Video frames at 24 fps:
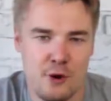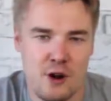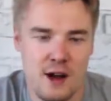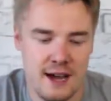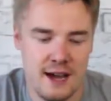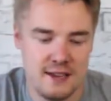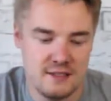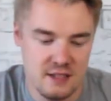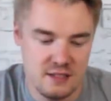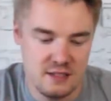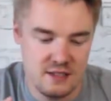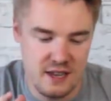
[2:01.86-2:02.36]

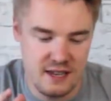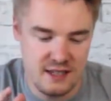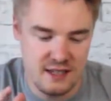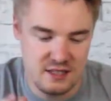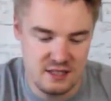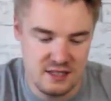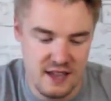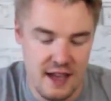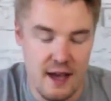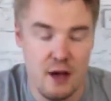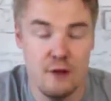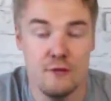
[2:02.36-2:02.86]
price as a
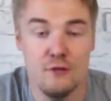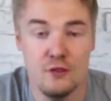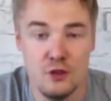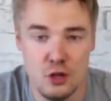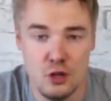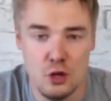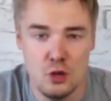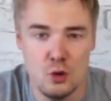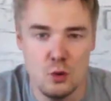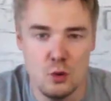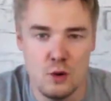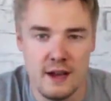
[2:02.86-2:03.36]
set of
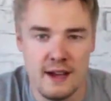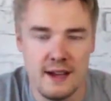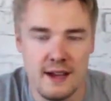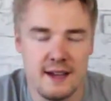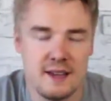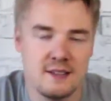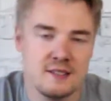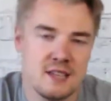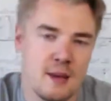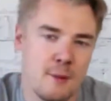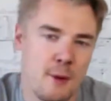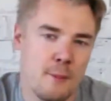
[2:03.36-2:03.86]
new
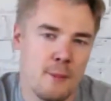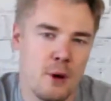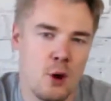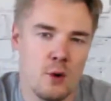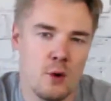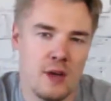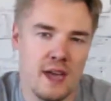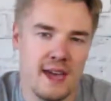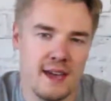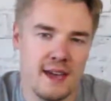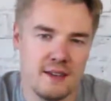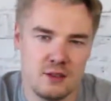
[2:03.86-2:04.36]

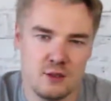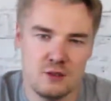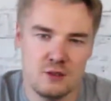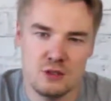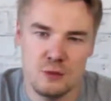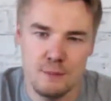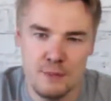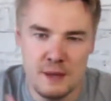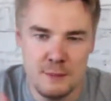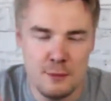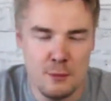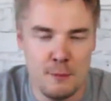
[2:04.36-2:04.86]
SEMAPO gear, so
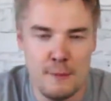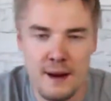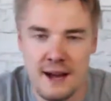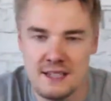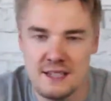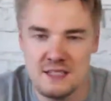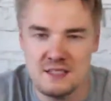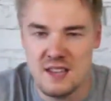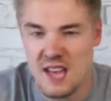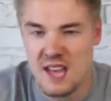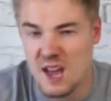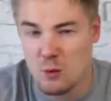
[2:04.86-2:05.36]
some people
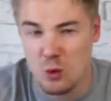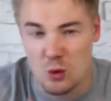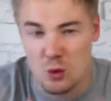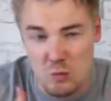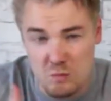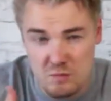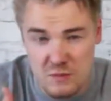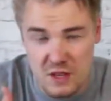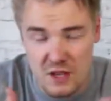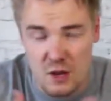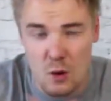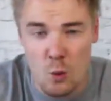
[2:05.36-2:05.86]
might say,
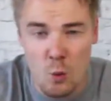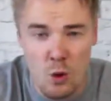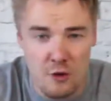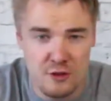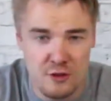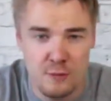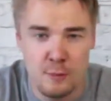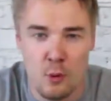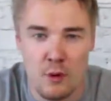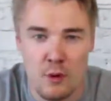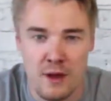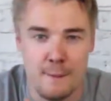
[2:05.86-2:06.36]
well, you know, what's
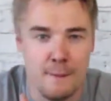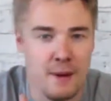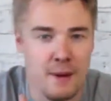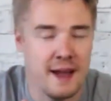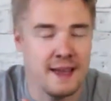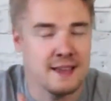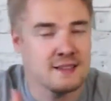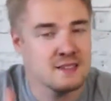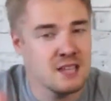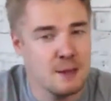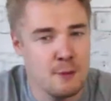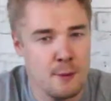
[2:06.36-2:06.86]
the point in
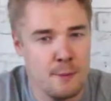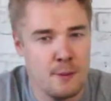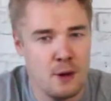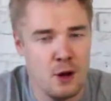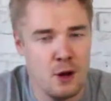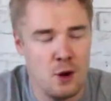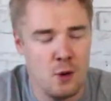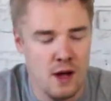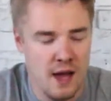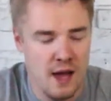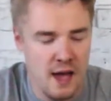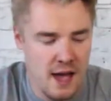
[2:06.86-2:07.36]
buying
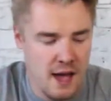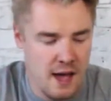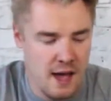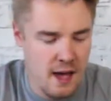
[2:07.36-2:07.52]
SEMAPO?